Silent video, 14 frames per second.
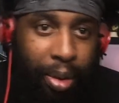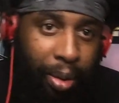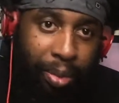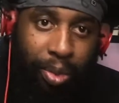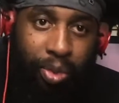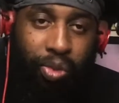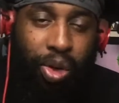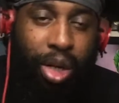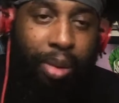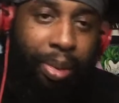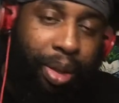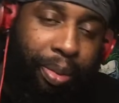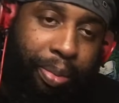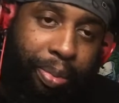I'm
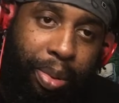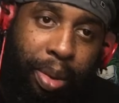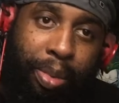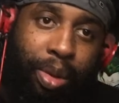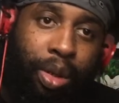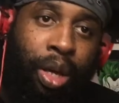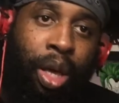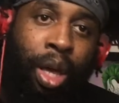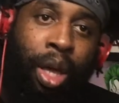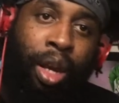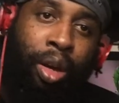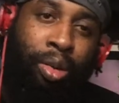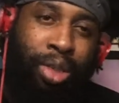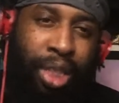recommending people
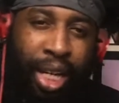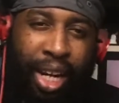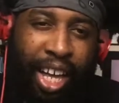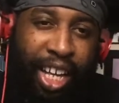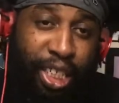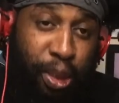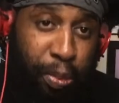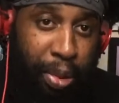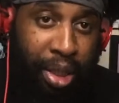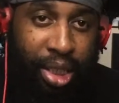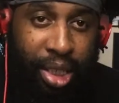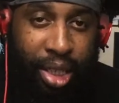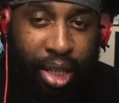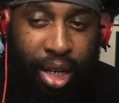go check it out,
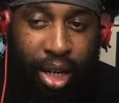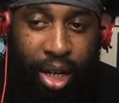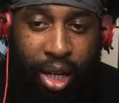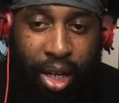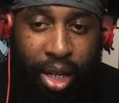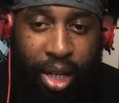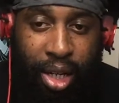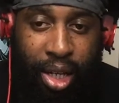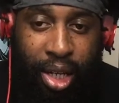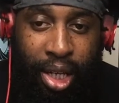especially uh,